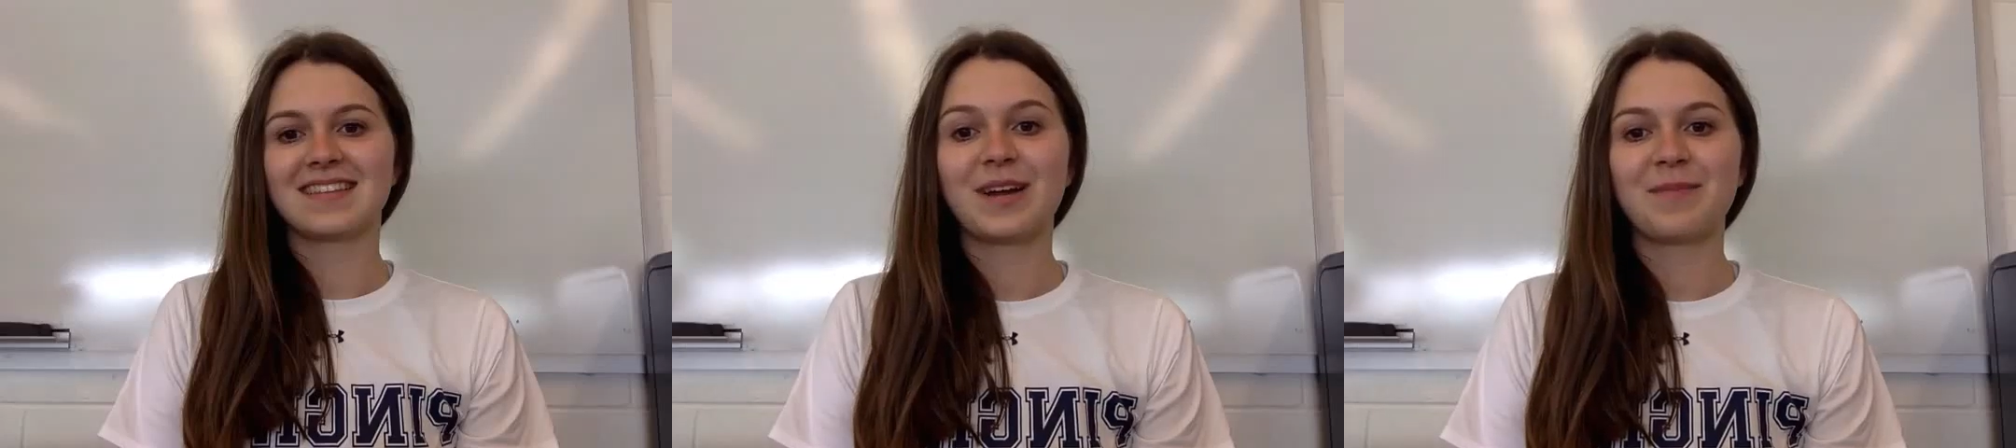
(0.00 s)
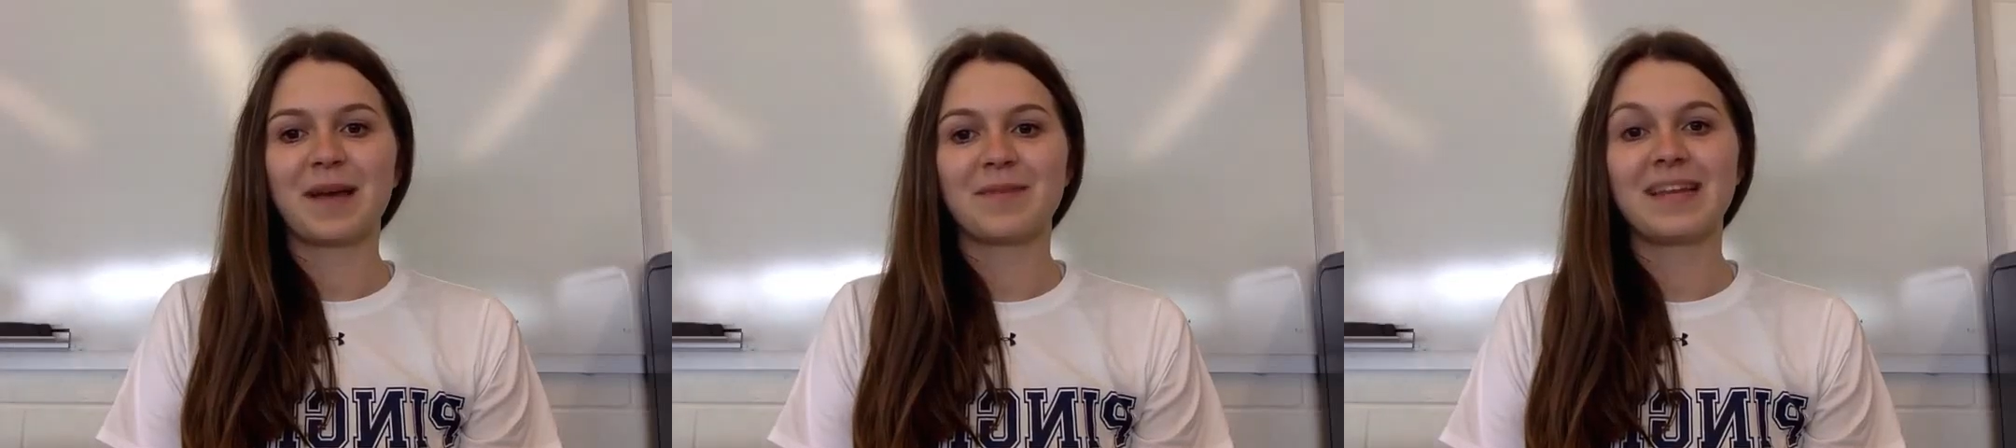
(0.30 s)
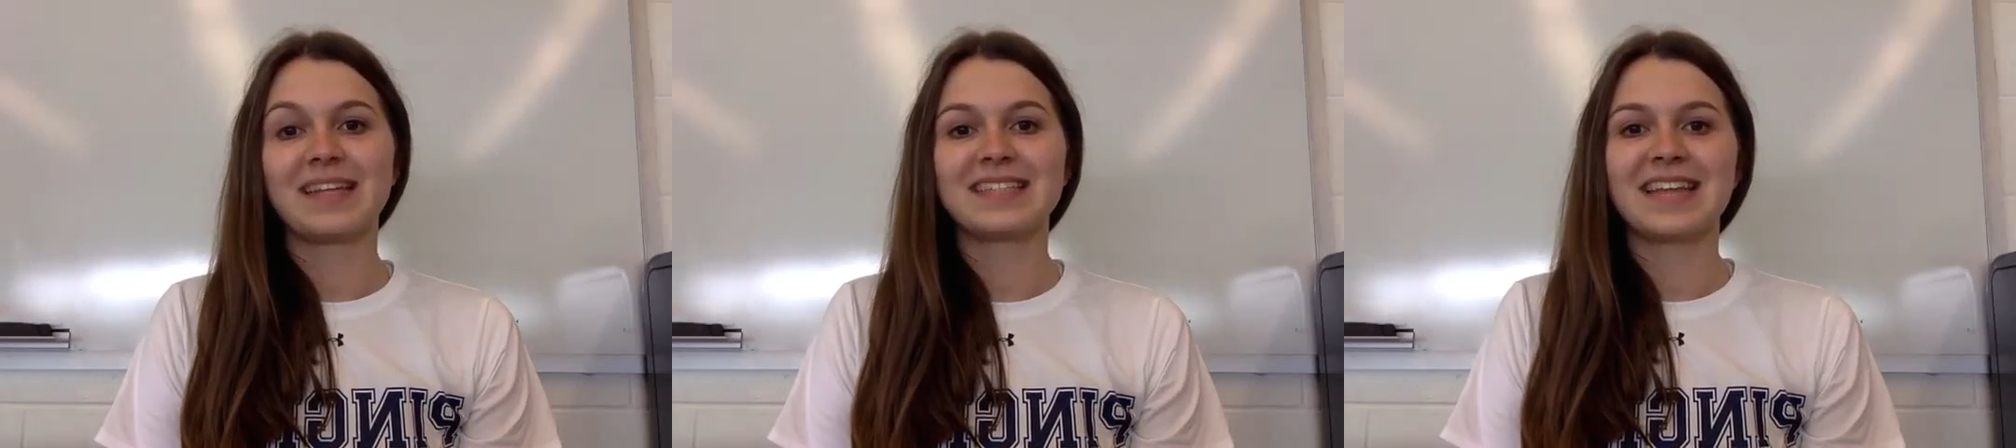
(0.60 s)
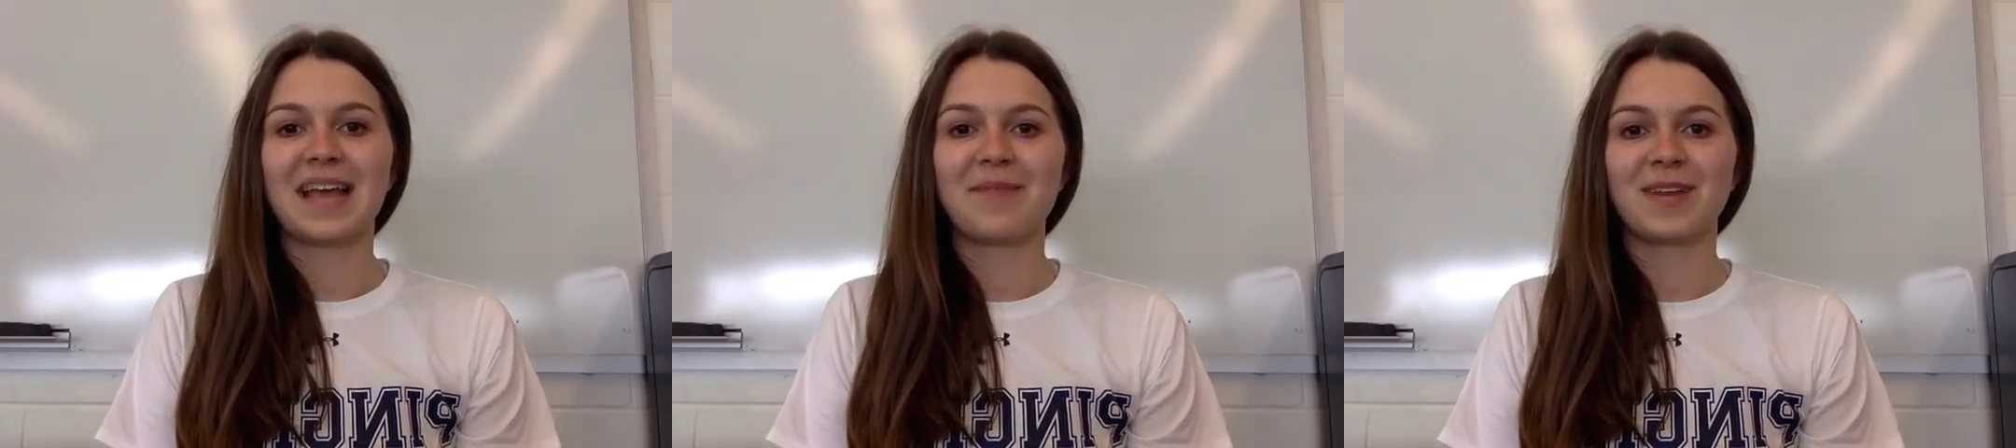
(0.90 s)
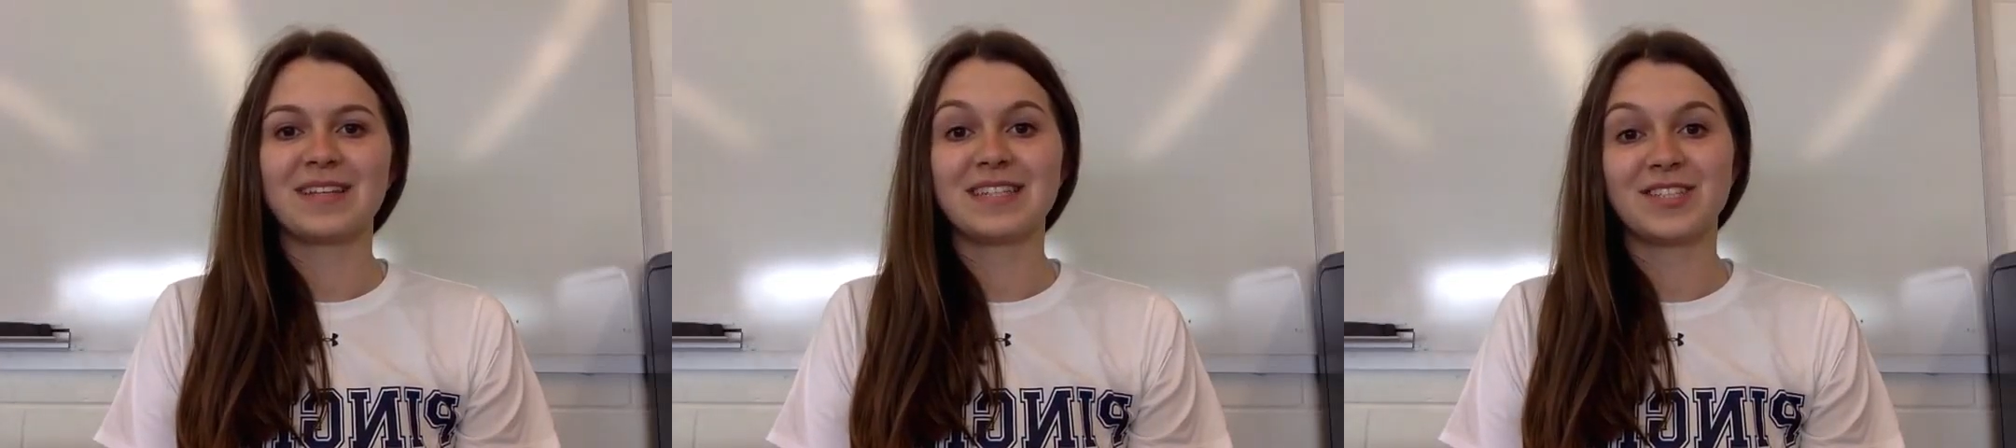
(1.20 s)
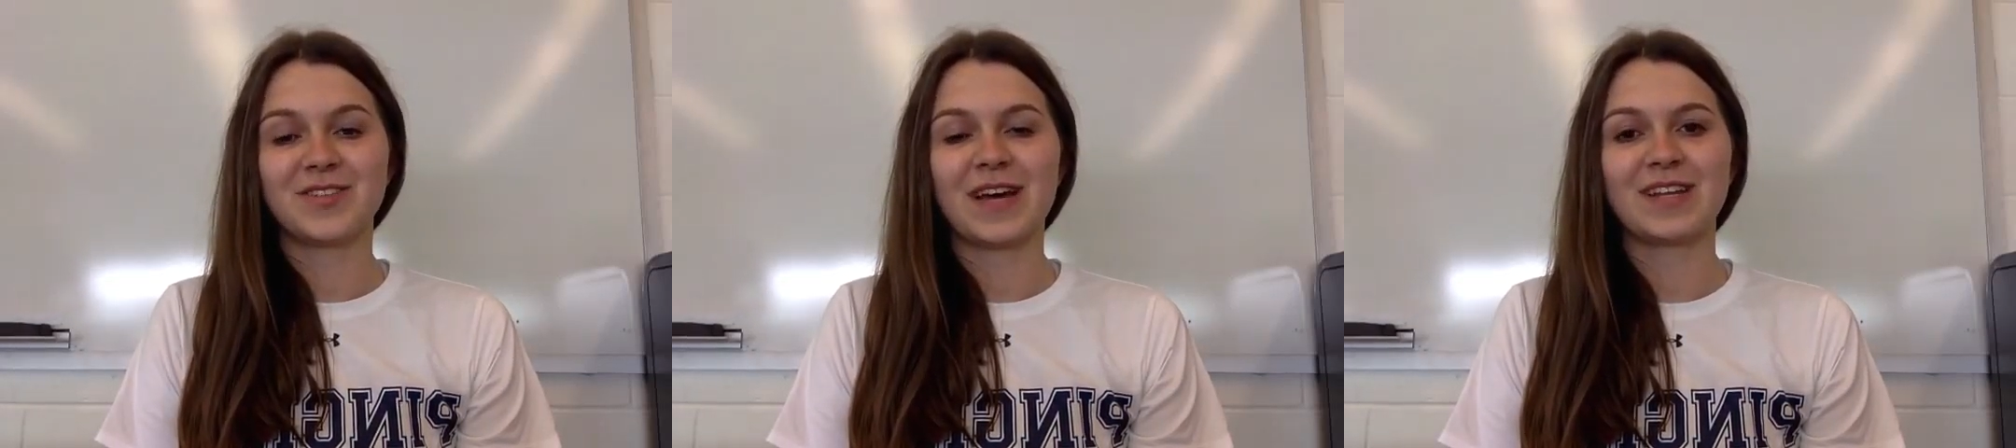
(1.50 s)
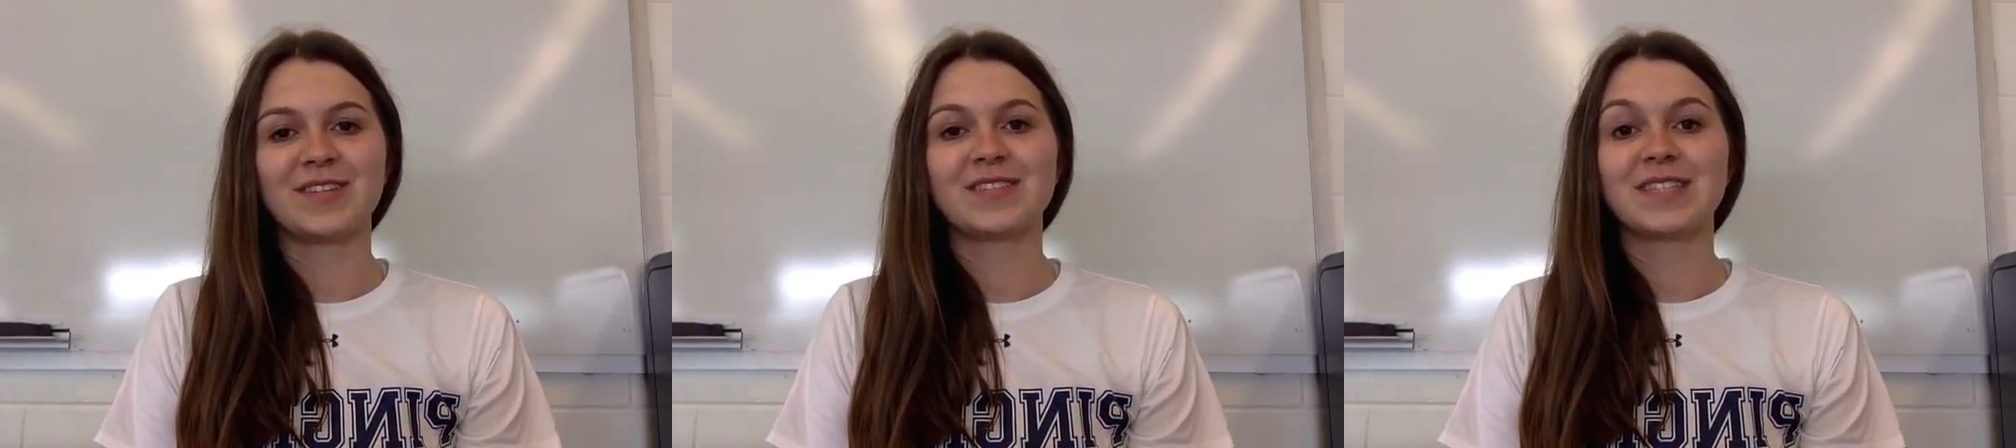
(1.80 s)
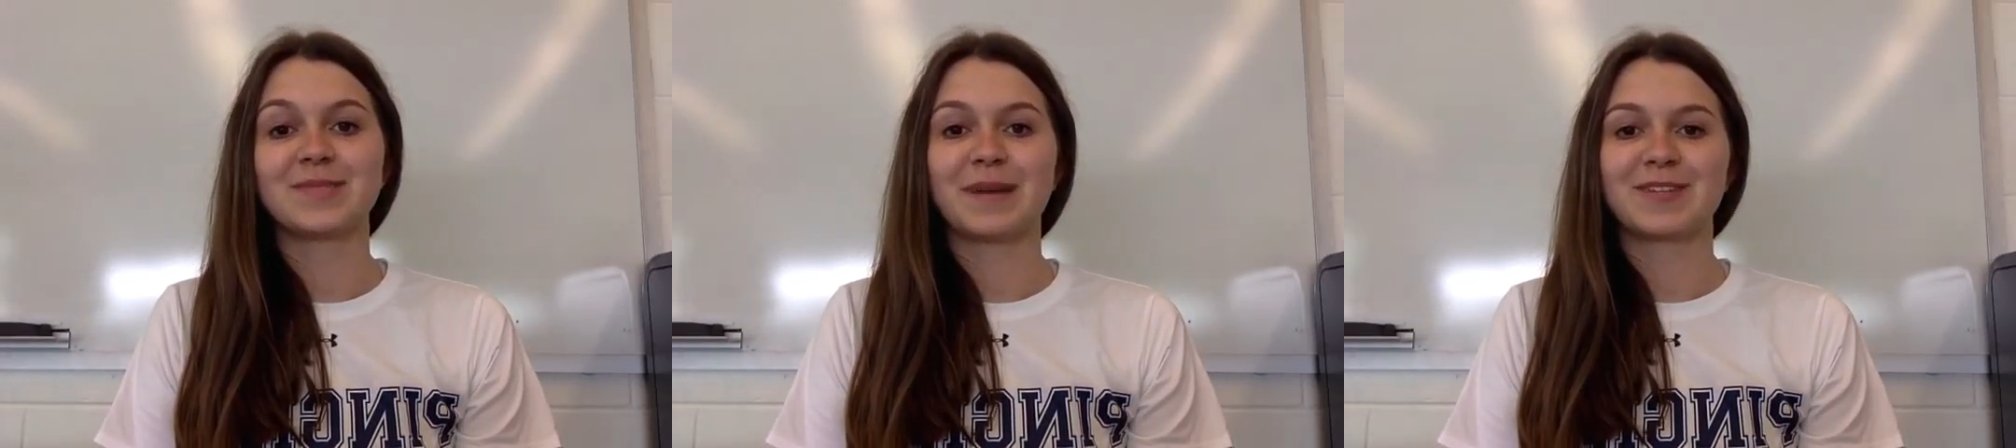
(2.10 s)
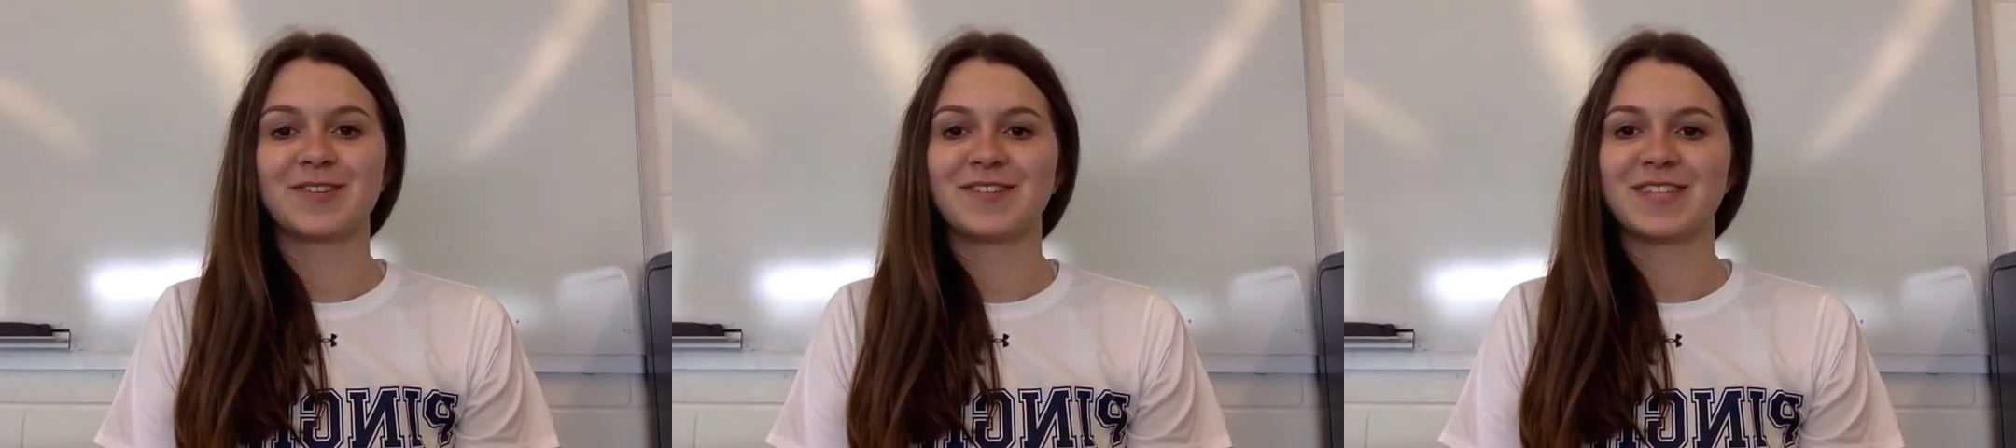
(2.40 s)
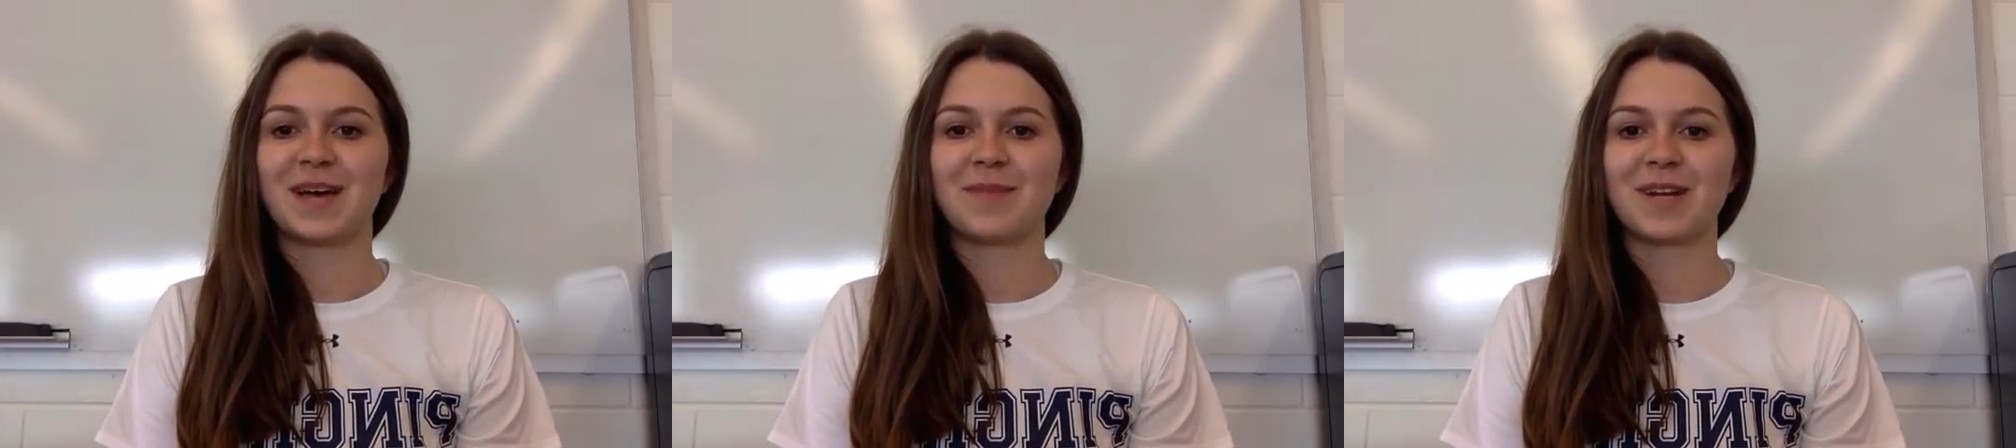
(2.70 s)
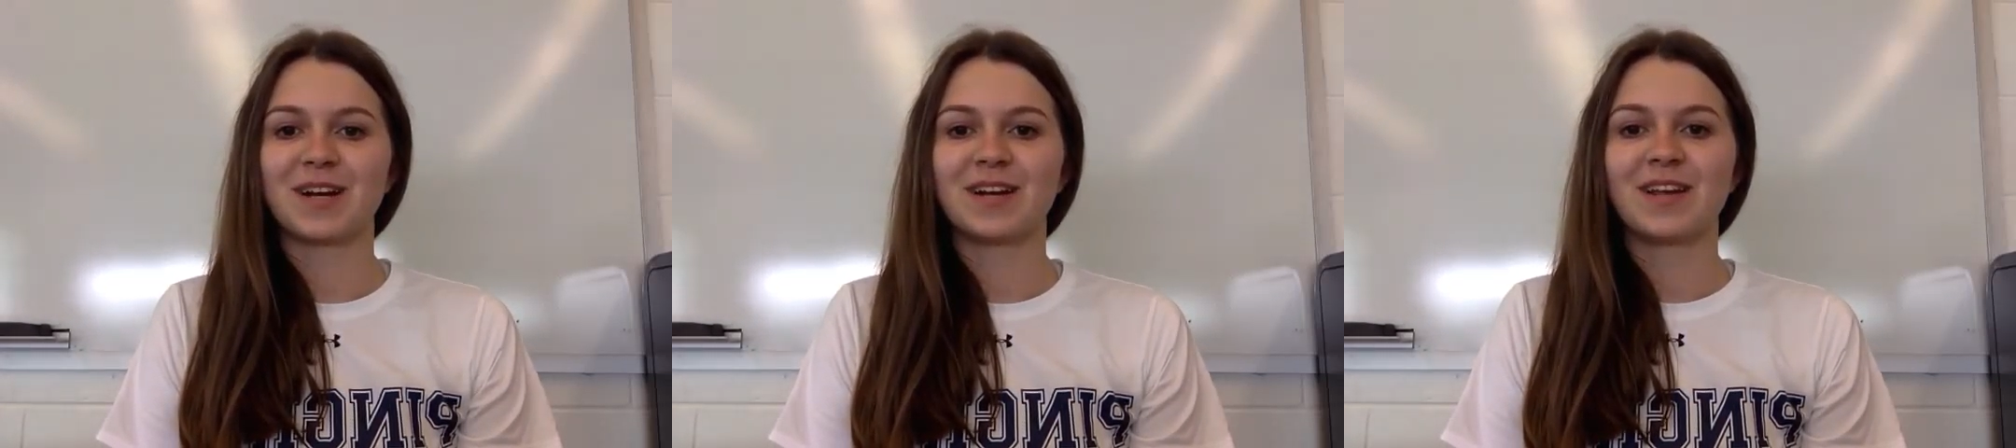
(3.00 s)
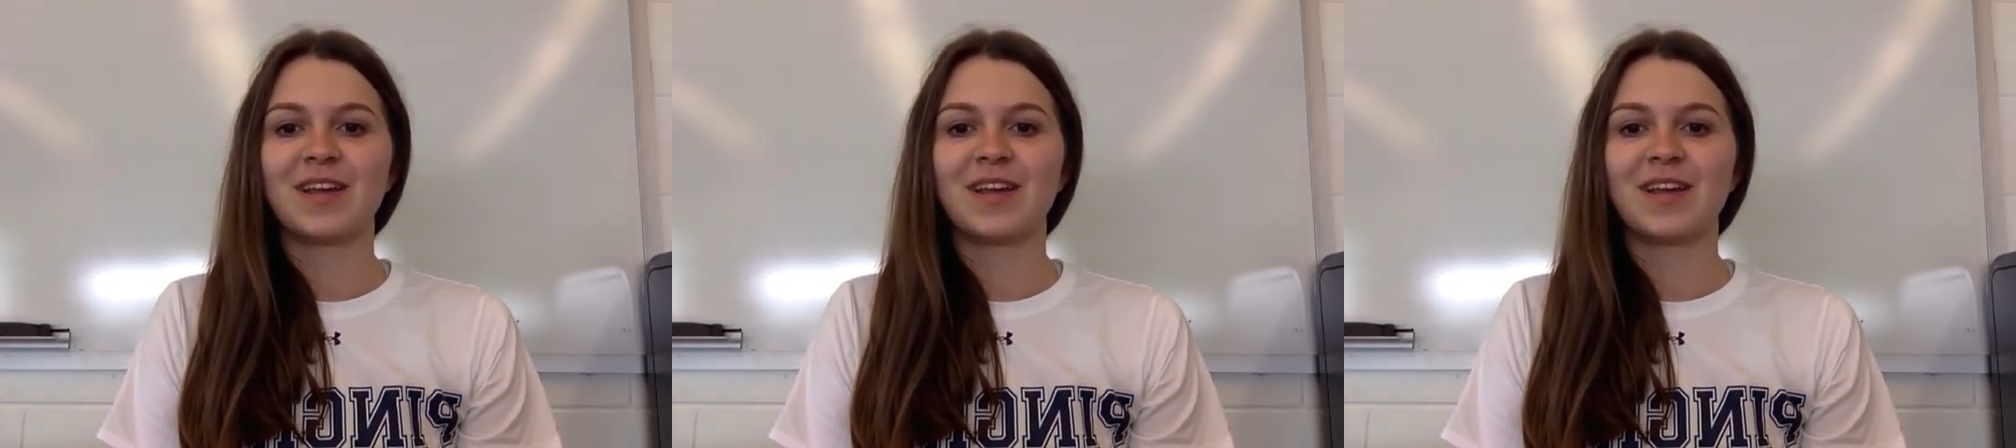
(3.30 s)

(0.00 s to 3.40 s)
Sarah Beckman, and today I'm going to teach you how to use the spectrophotometer.